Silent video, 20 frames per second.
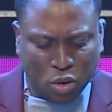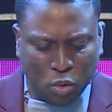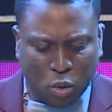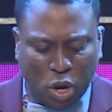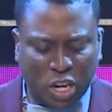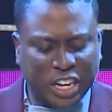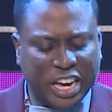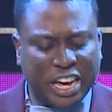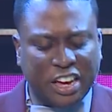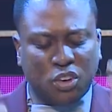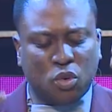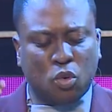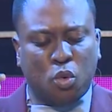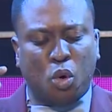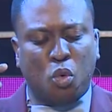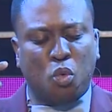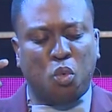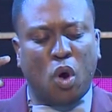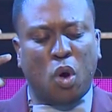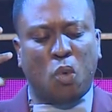What
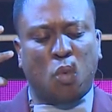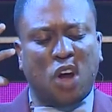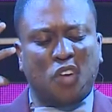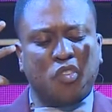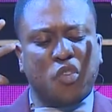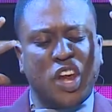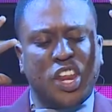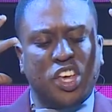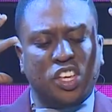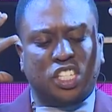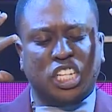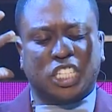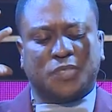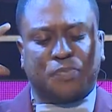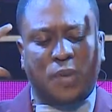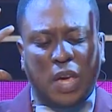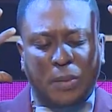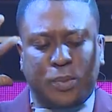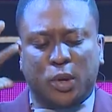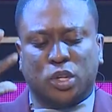releases
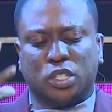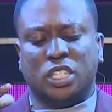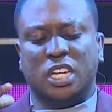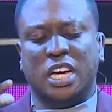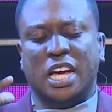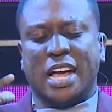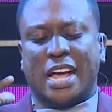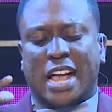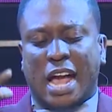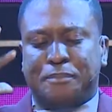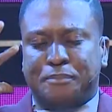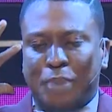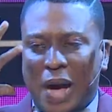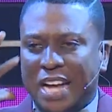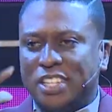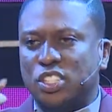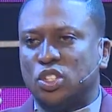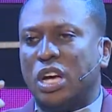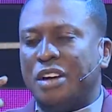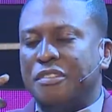people's
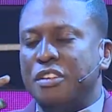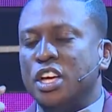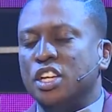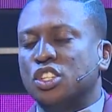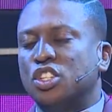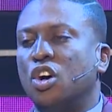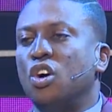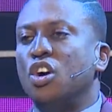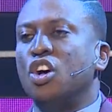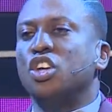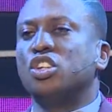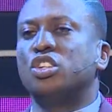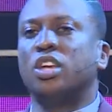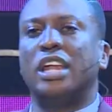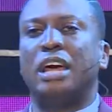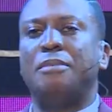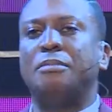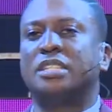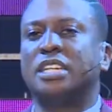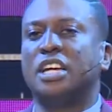capacity? So
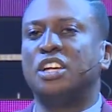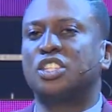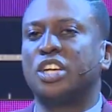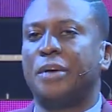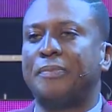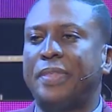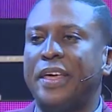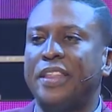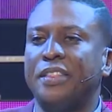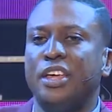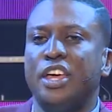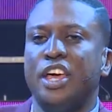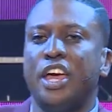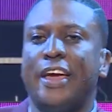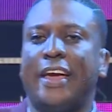let me tell you something.